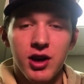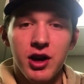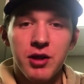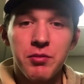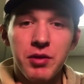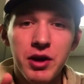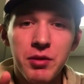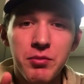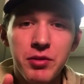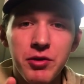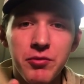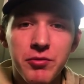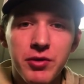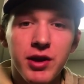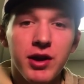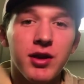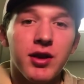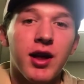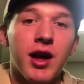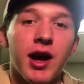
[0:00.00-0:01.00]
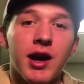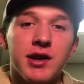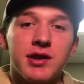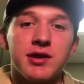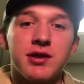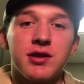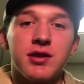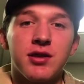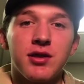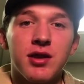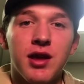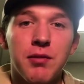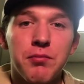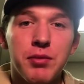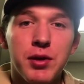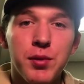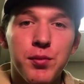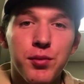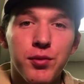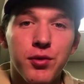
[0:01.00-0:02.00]
It made me realize that
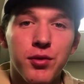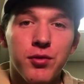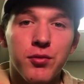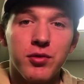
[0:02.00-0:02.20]
people